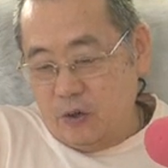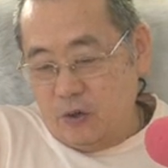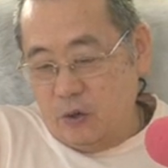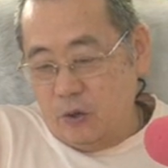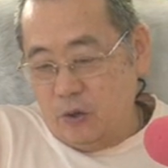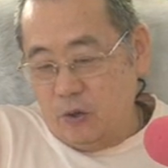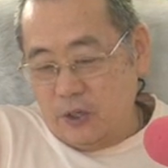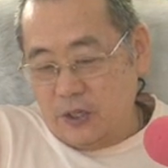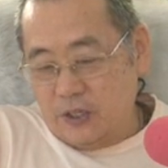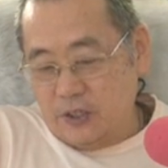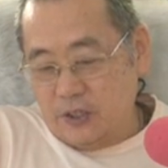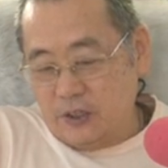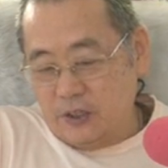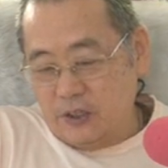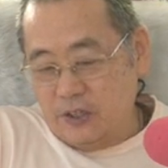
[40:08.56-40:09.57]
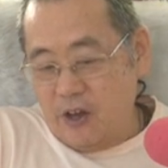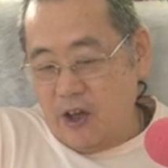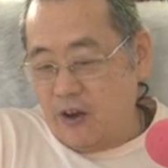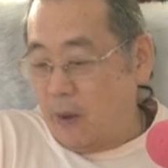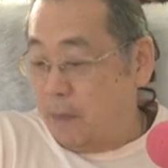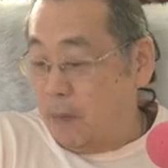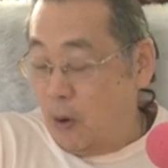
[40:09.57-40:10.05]
who is
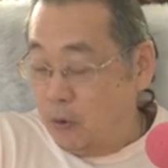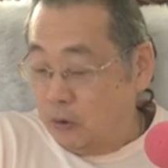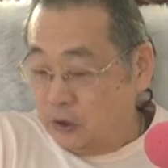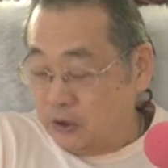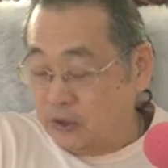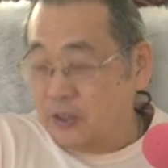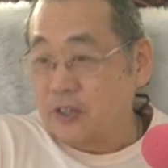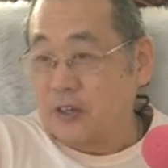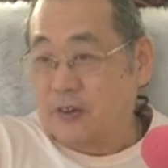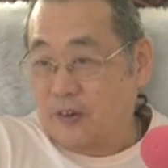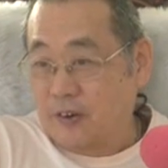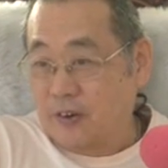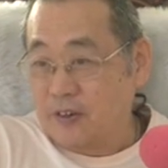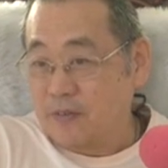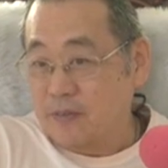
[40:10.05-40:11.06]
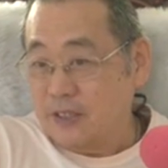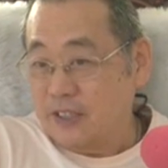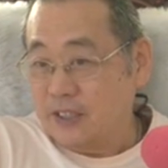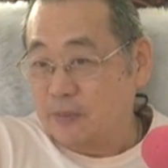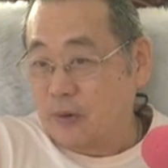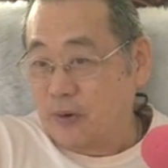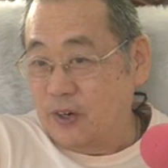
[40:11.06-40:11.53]
not opposed to the Lord, but
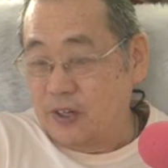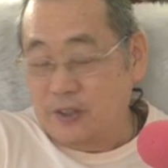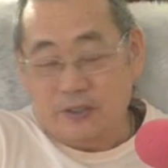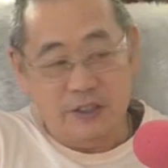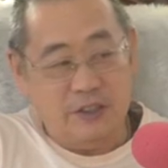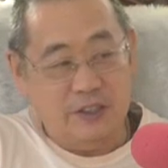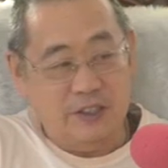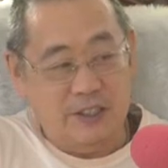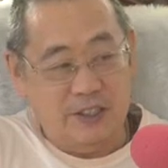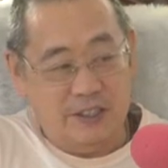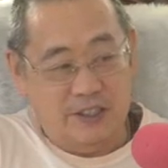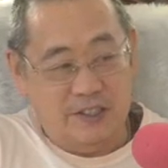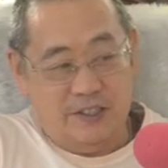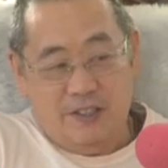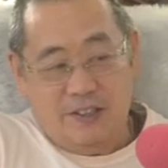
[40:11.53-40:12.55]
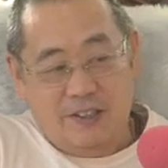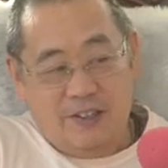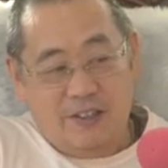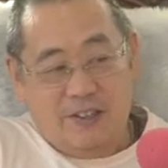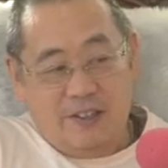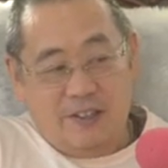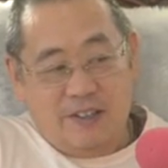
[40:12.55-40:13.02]
is more interested in
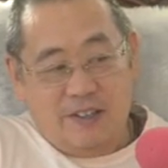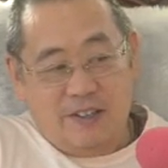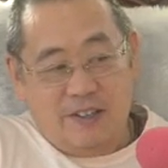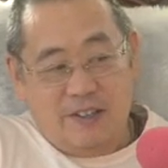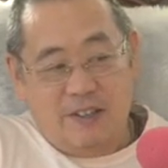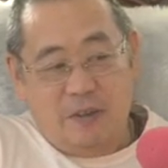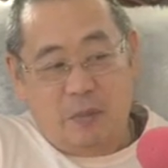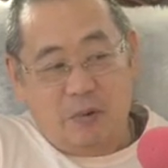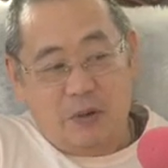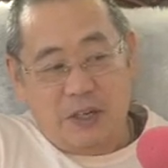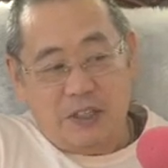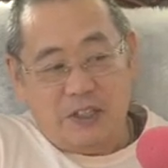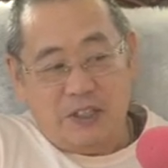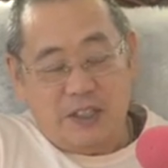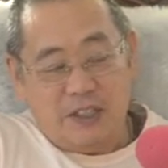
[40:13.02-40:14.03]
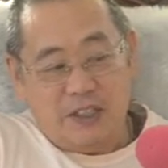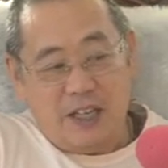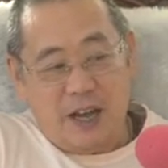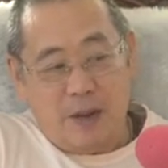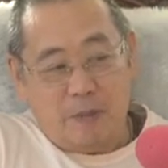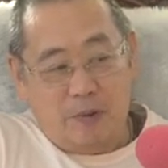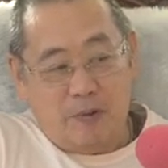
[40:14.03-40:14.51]
liberation. That's the
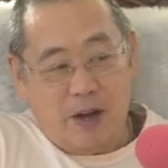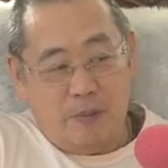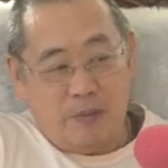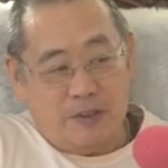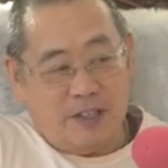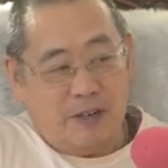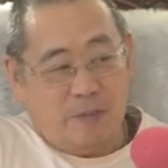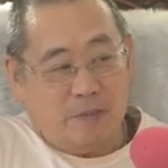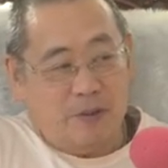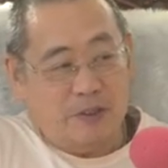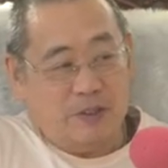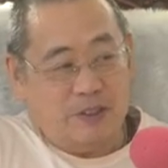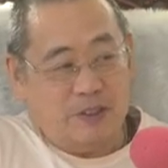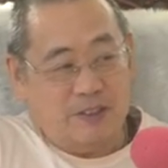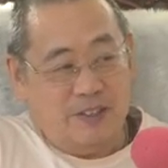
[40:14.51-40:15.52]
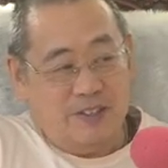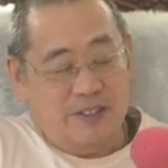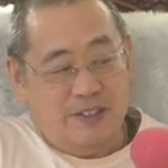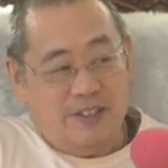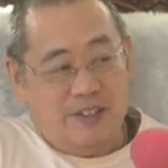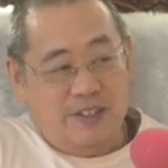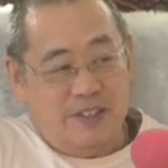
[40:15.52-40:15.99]
Atmarama type person.
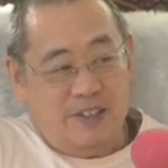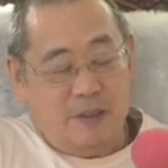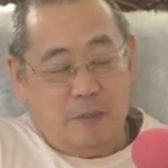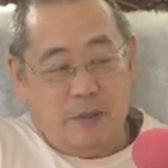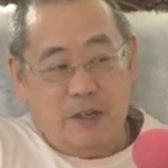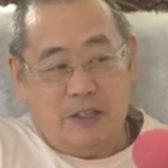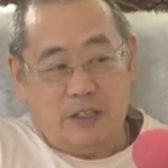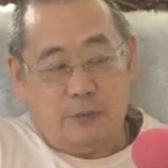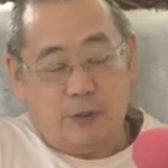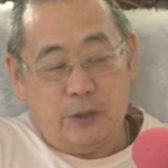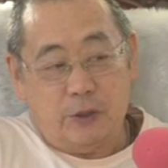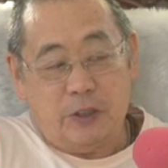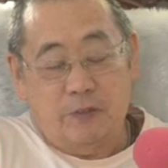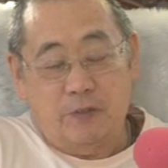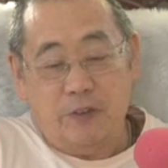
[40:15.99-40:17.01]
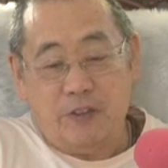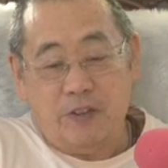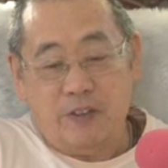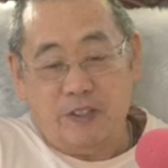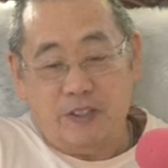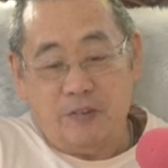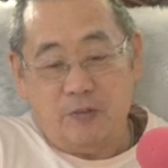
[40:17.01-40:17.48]
They may not
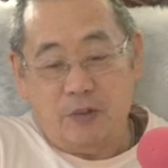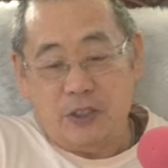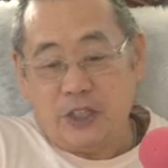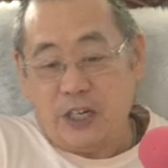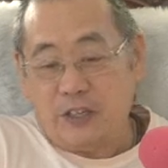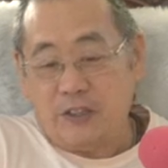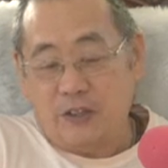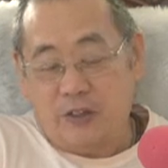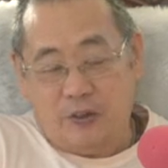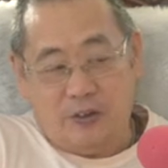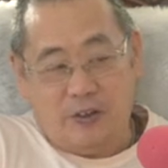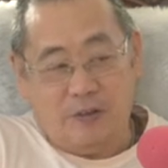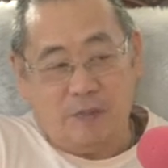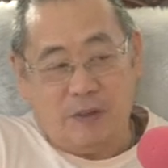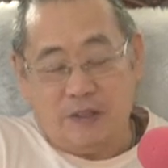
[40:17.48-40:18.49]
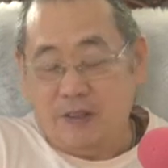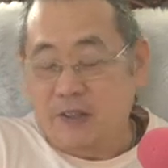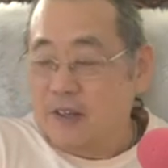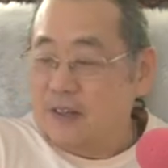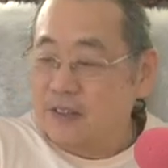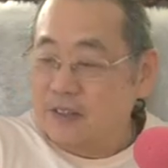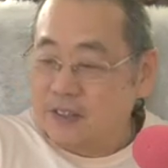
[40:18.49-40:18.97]
specifically reject the Lord, but
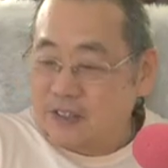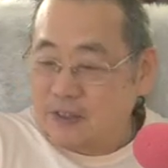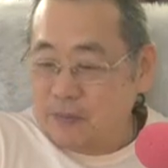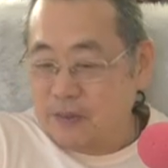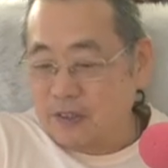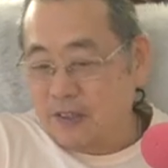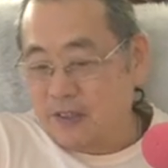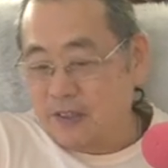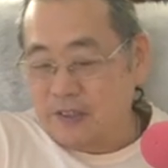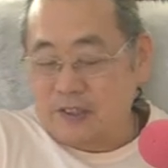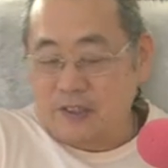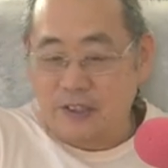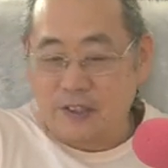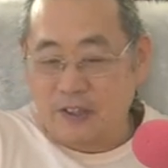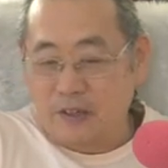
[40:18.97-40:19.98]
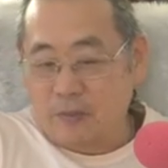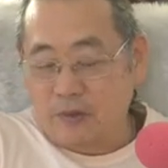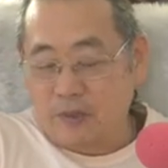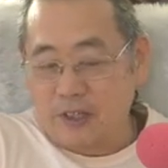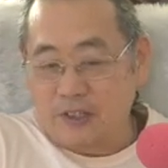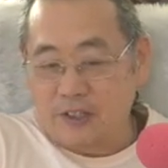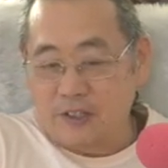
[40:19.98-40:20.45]
they're simply interested in
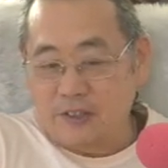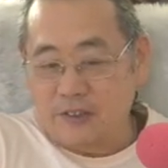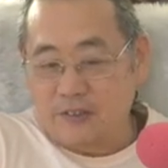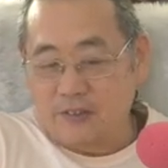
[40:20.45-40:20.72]
liberation.